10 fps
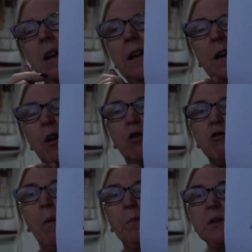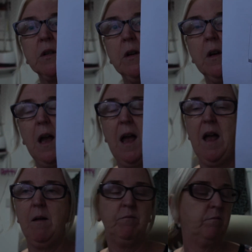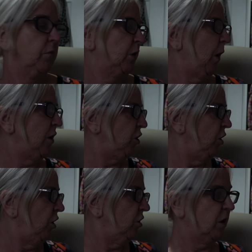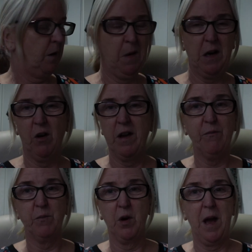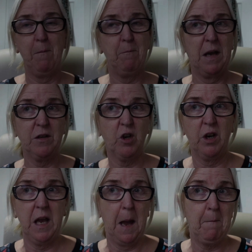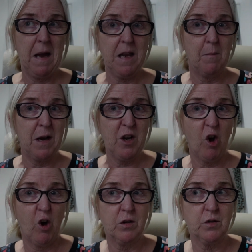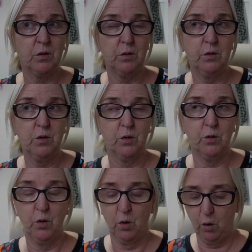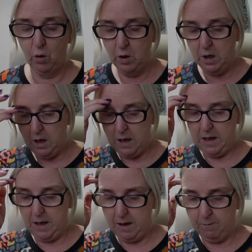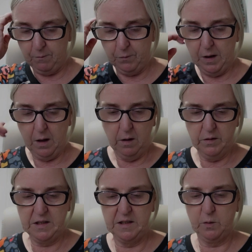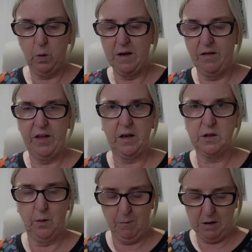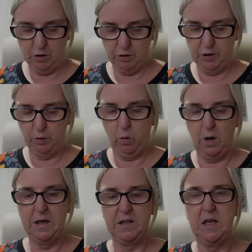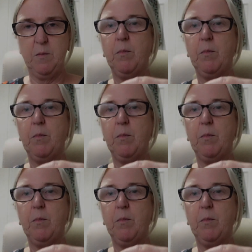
like a cropped um, sweatshirt. I might not even put a hemband on it. I might, I might not. I don't, don't know. Um, this is quite thick, so I might just do quite a deep